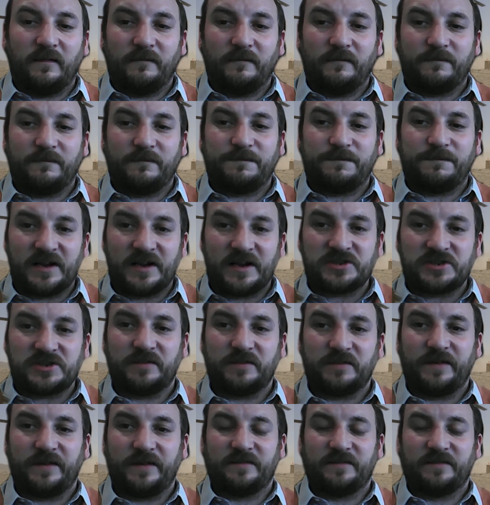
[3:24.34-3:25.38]

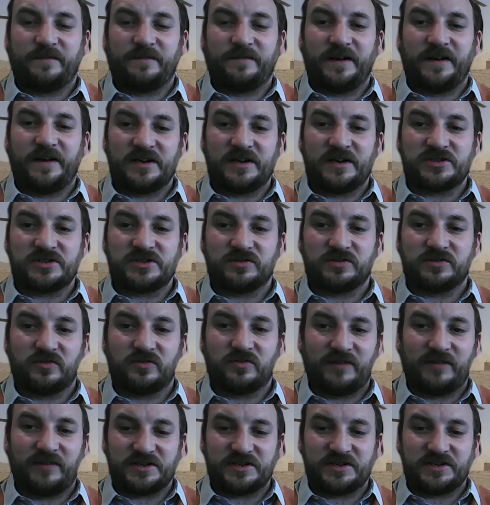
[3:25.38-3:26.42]
financial events, financial
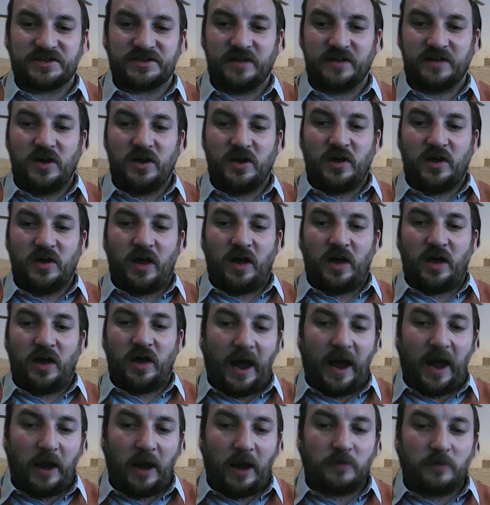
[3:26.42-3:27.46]
crashes.
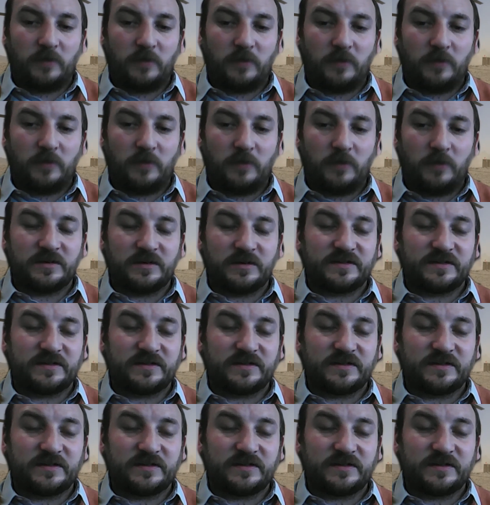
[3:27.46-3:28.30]
How does the world